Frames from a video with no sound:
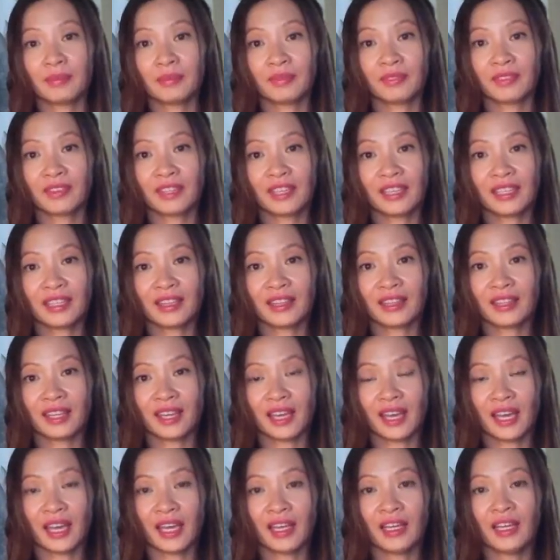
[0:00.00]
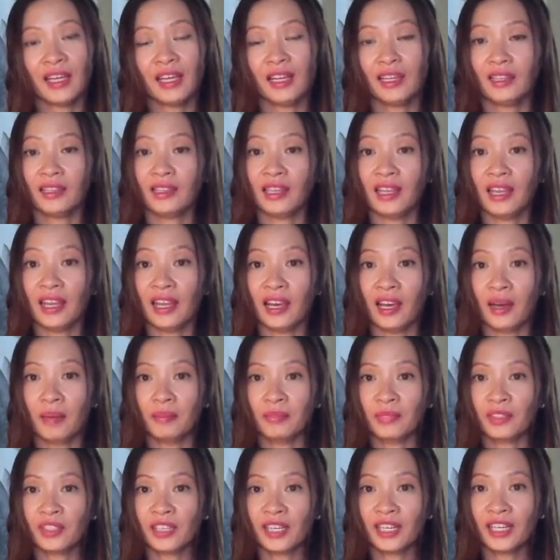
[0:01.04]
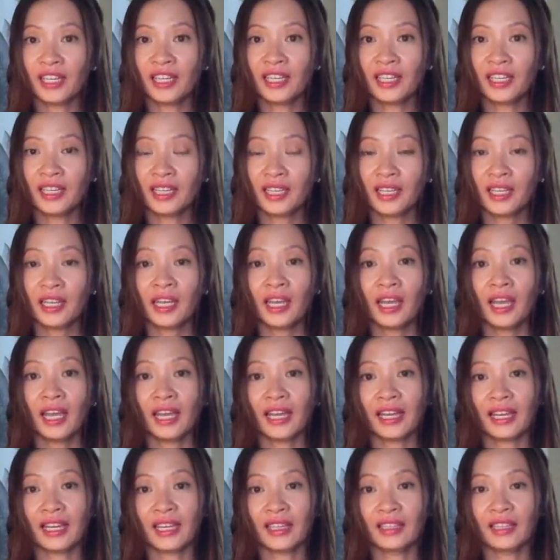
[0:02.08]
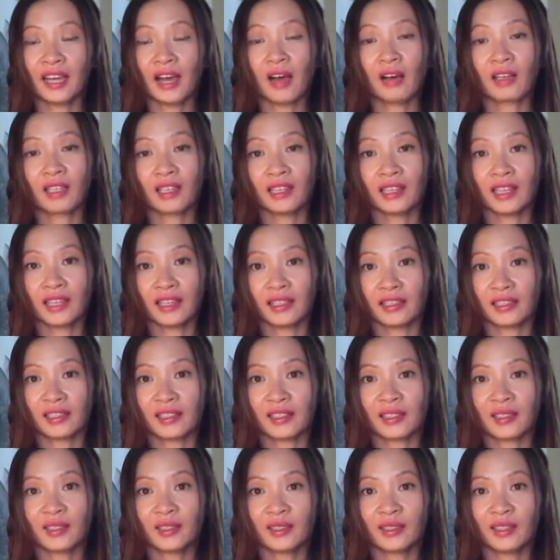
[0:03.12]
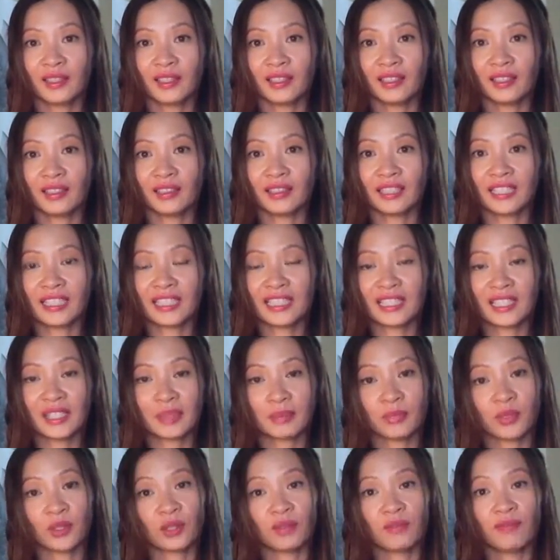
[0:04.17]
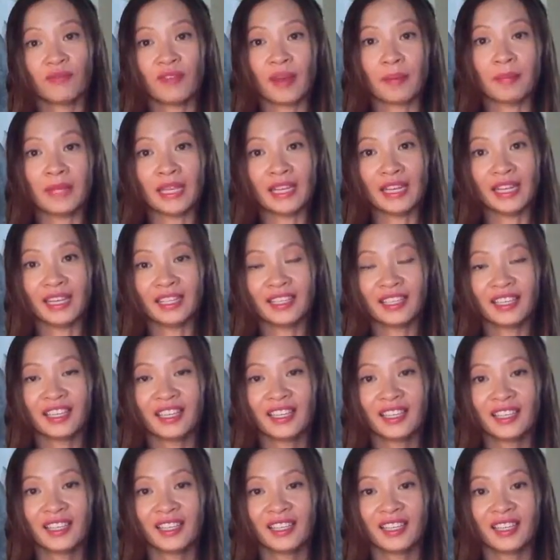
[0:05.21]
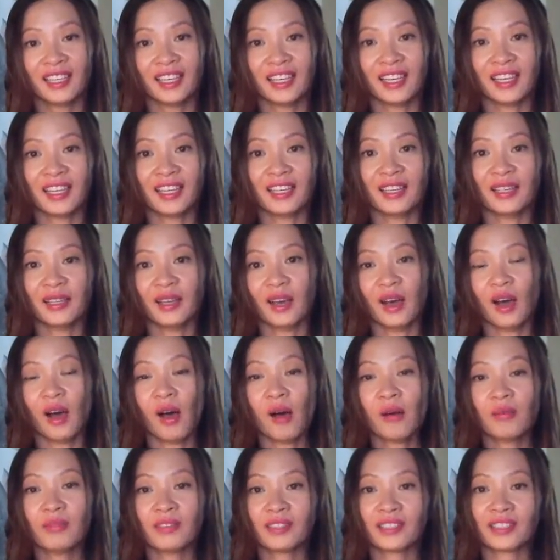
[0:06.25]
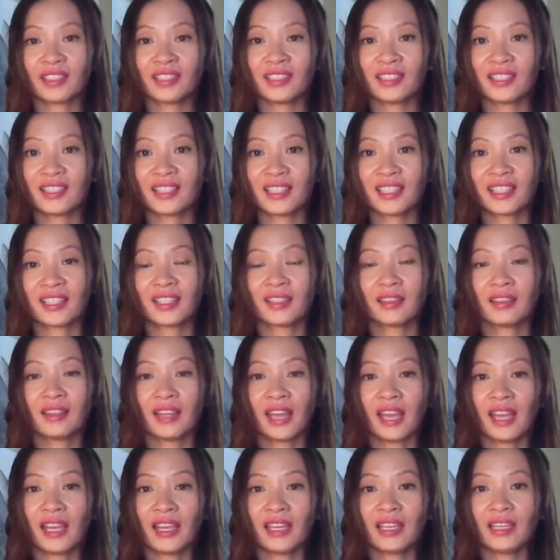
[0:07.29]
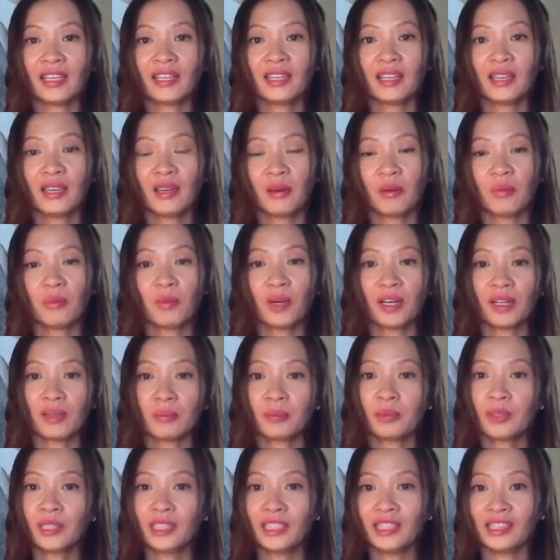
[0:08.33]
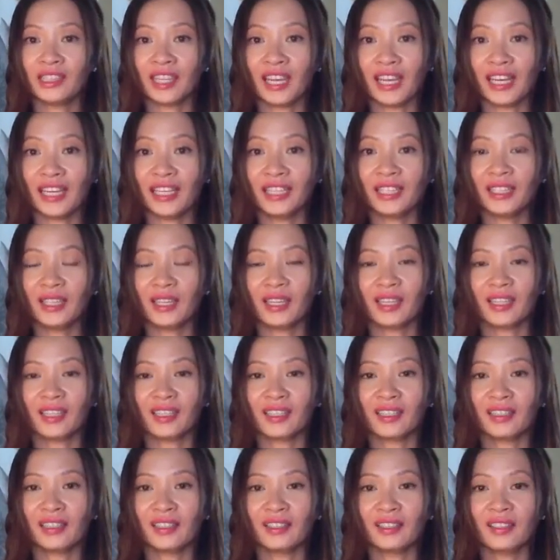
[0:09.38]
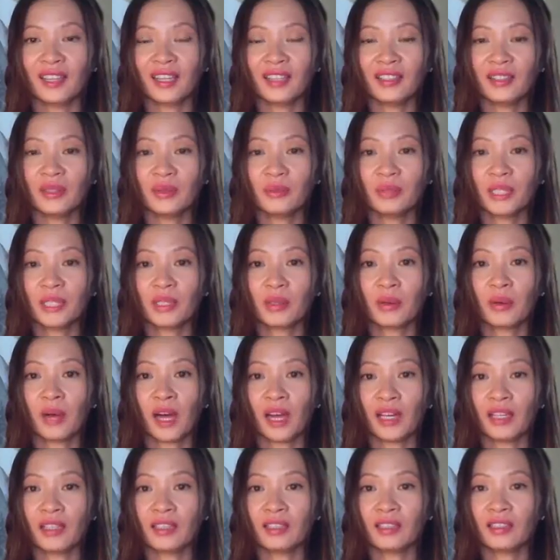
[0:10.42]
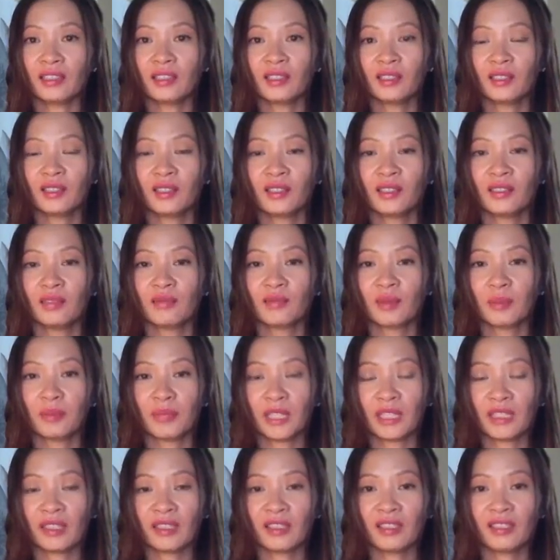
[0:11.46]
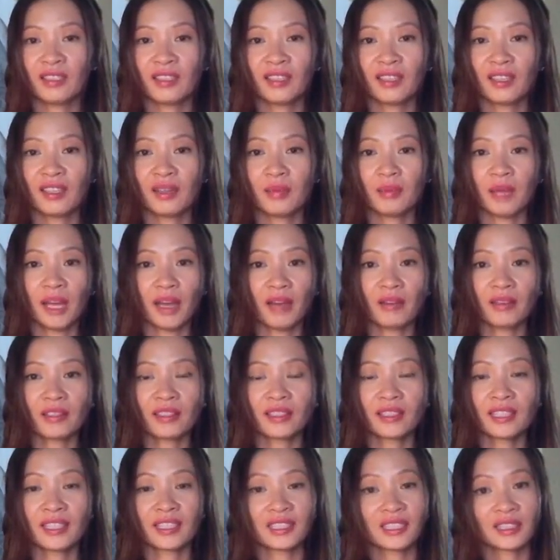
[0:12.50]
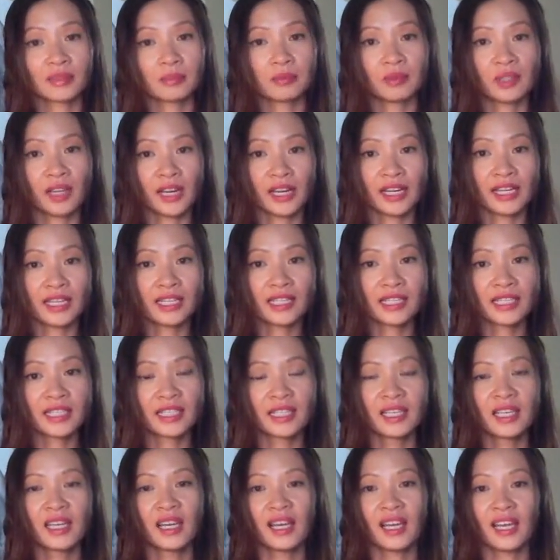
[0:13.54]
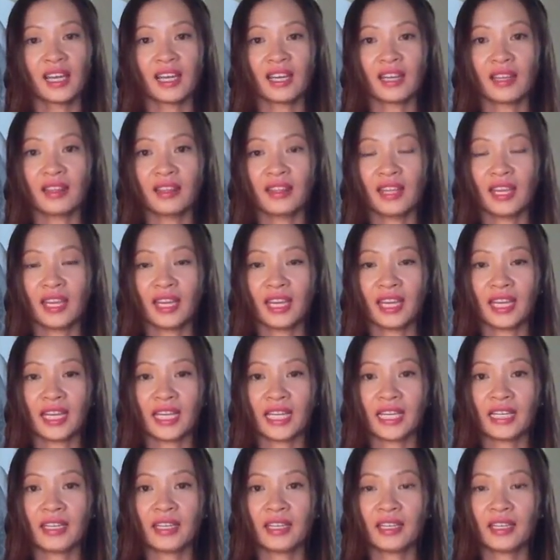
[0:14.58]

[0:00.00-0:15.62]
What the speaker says: think that L'Ombre and Eclair leans more feminine. And all these, they wear pretty light, and they do require, for me, about 6 sprays. And they